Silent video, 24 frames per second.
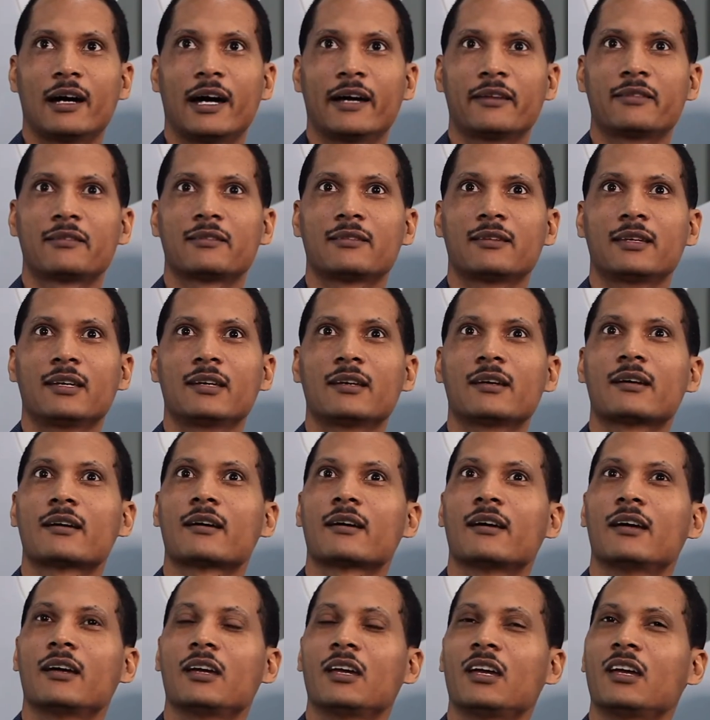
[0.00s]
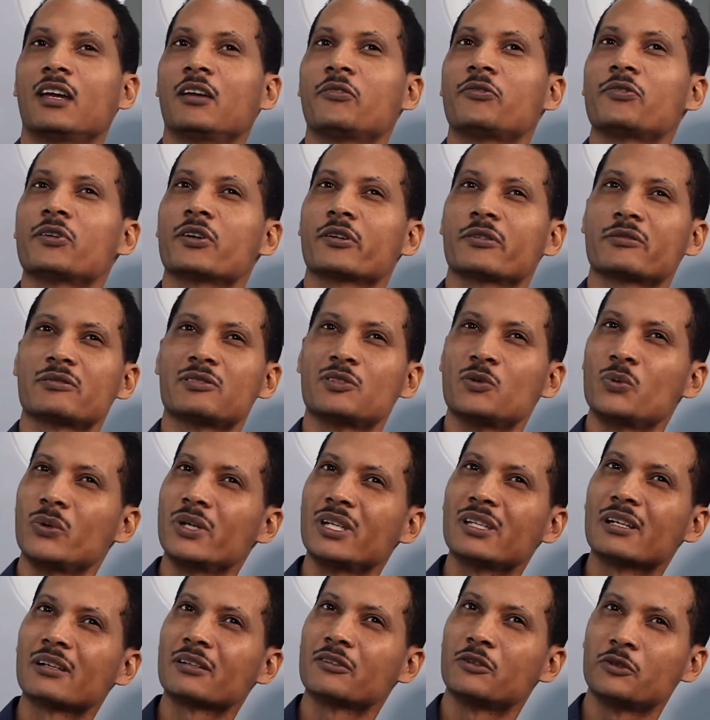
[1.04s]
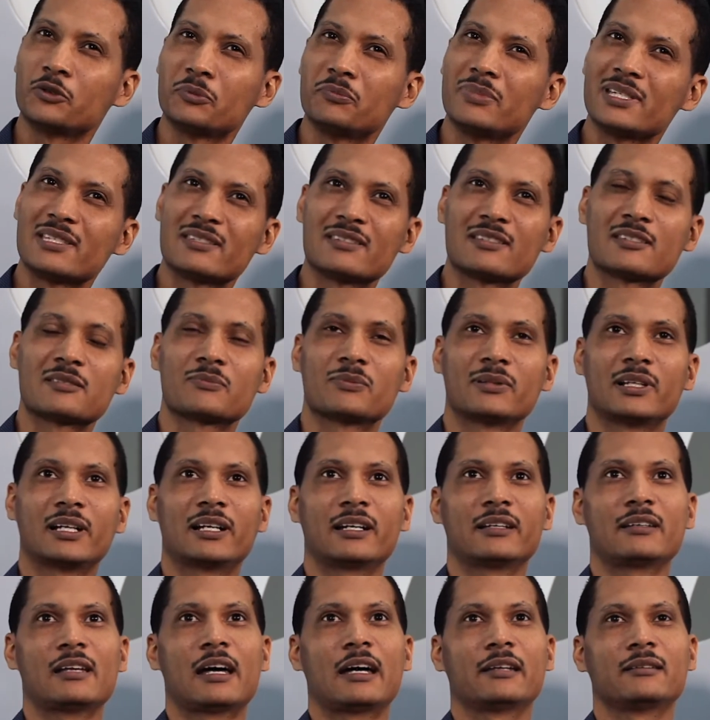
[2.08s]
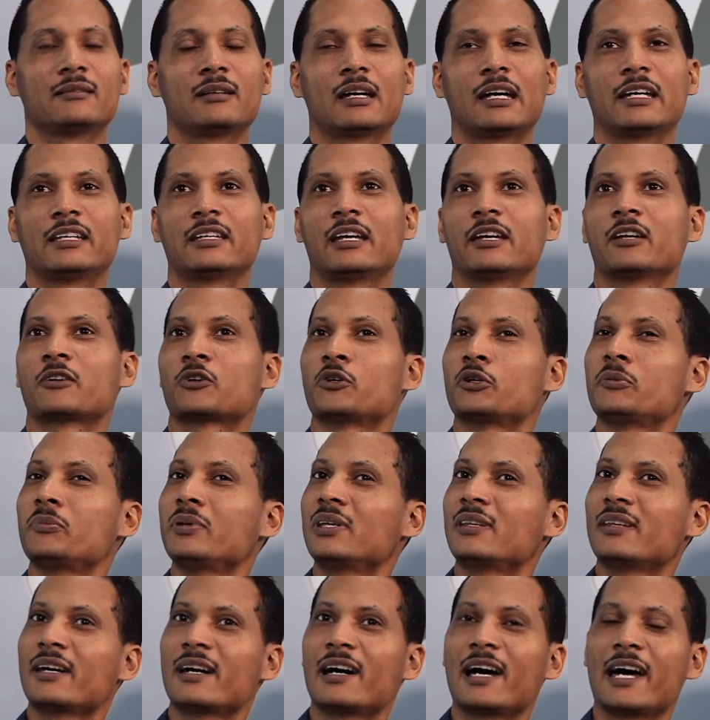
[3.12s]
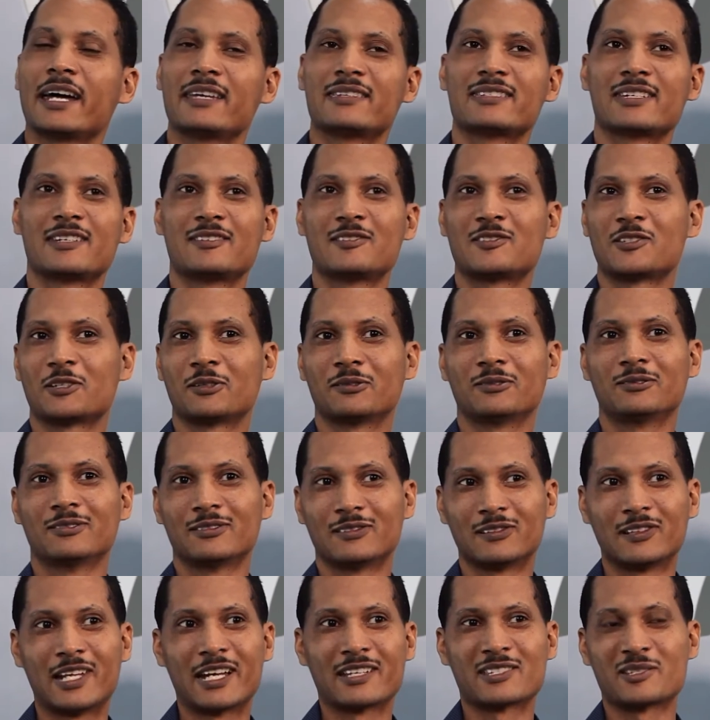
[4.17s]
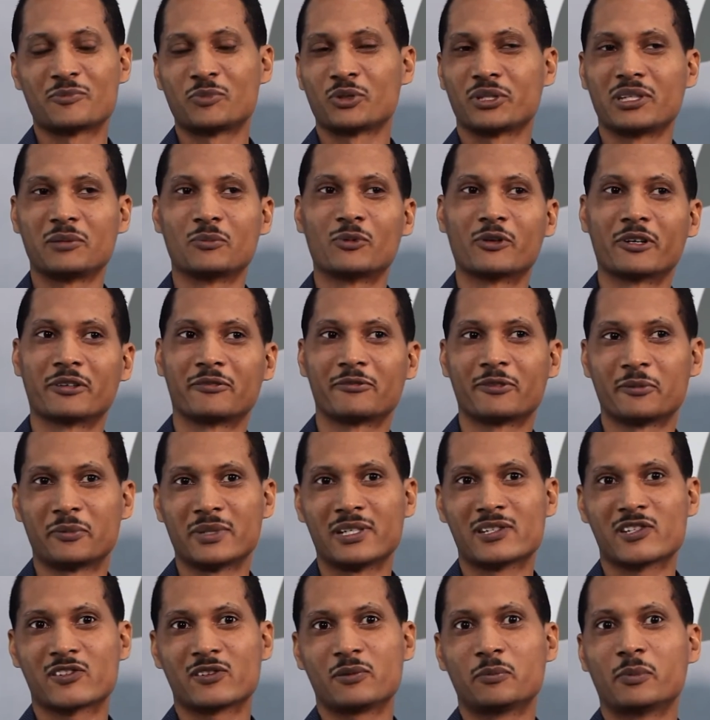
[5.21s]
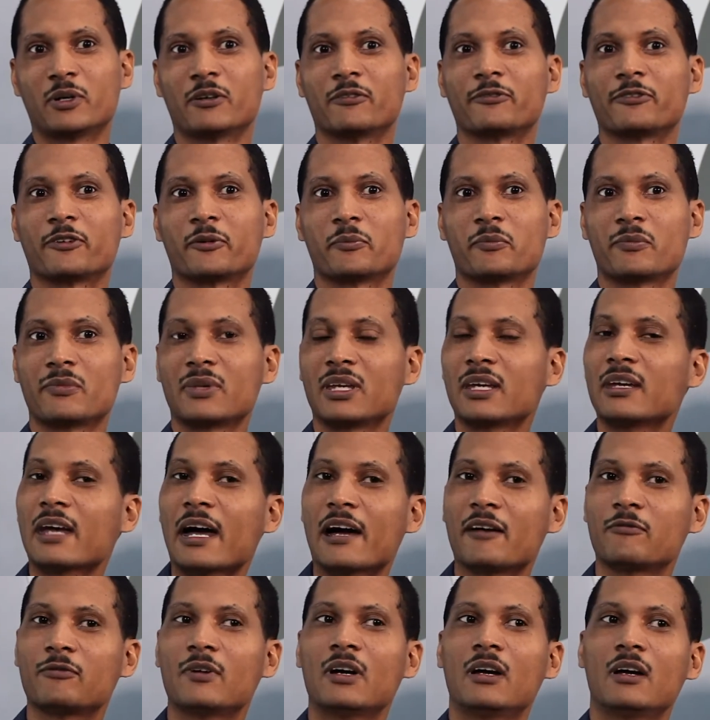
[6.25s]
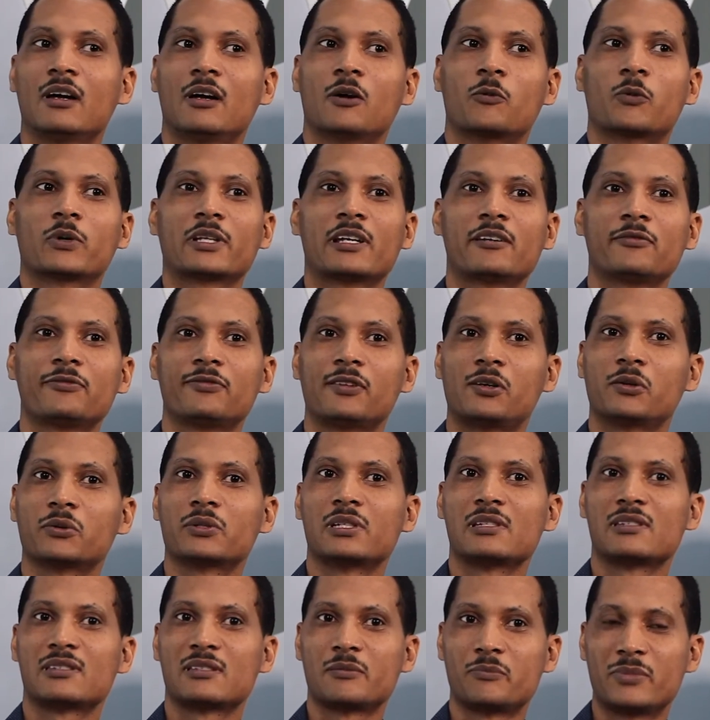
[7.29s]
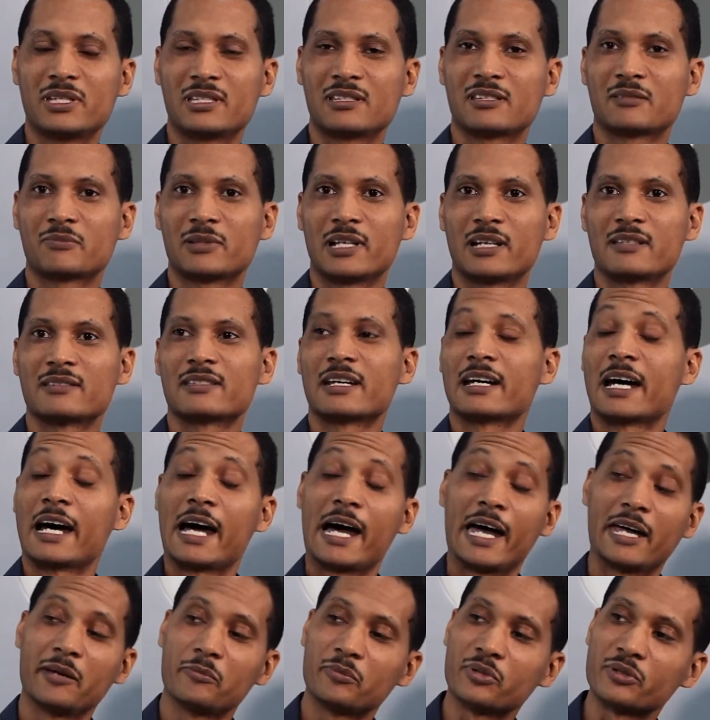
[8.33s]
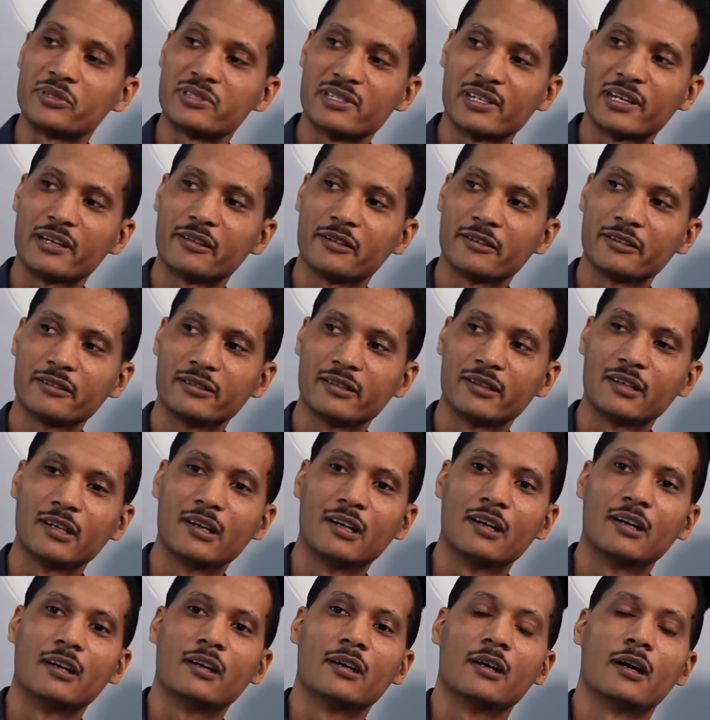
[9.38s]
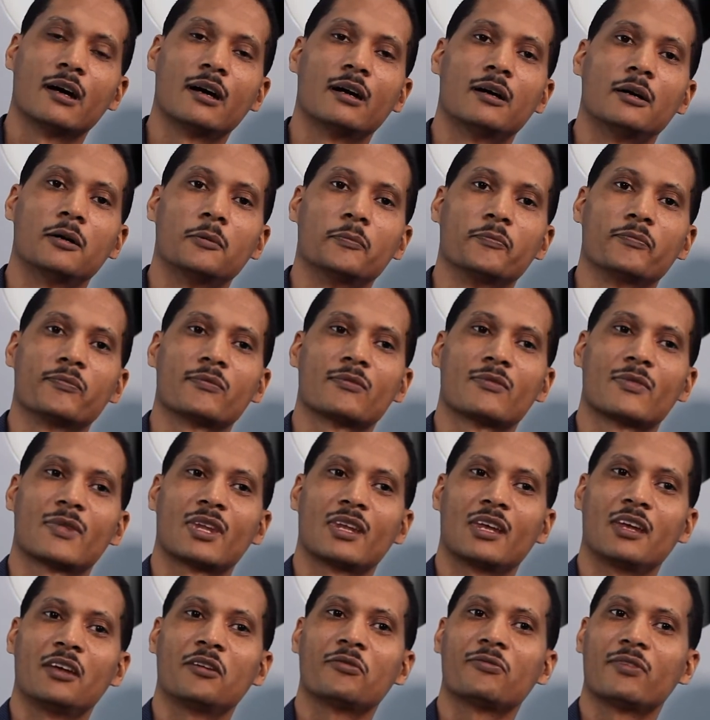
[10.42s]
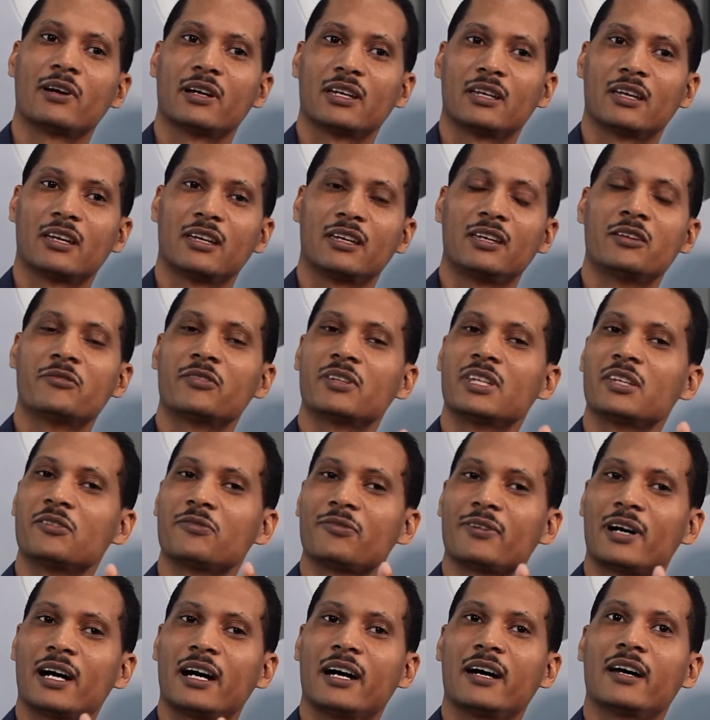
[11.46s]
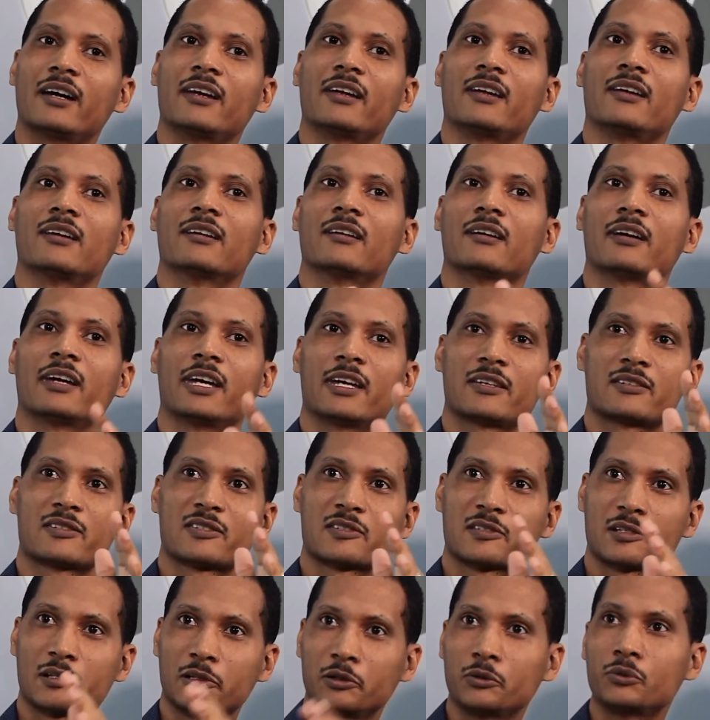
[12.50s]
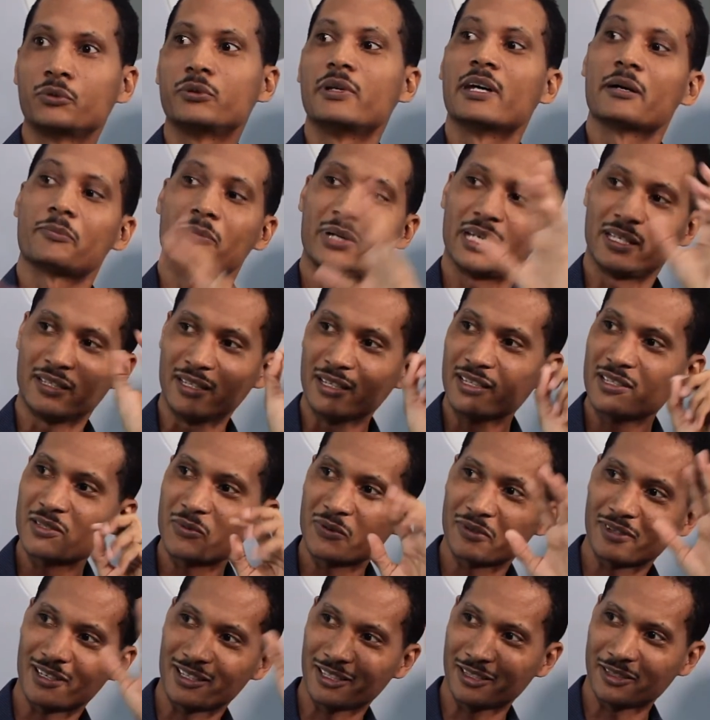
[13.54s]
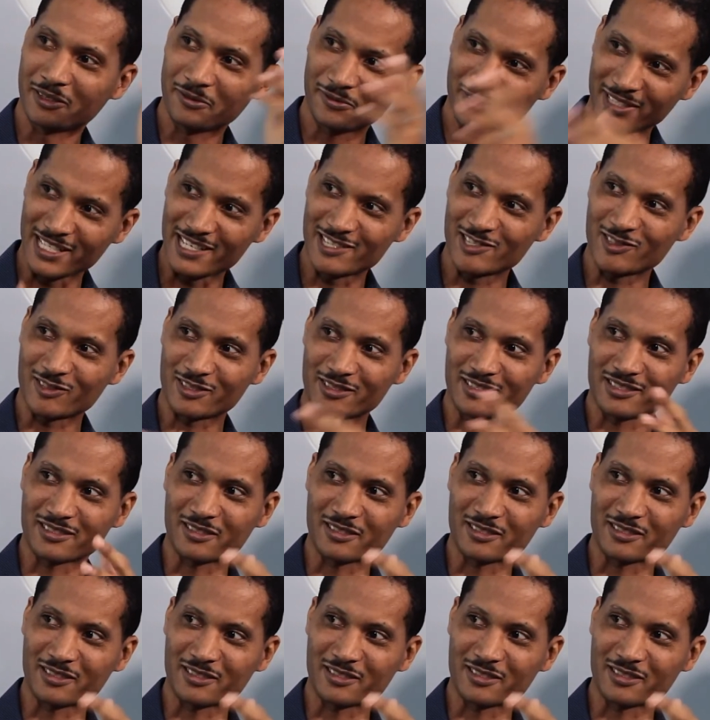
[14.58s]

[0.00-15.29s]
if you're doing a good business plan, and it could be that I tend to like to put in more information. But for me, what I found is the business plans that I put together, if I exclude the appendix with all of the financial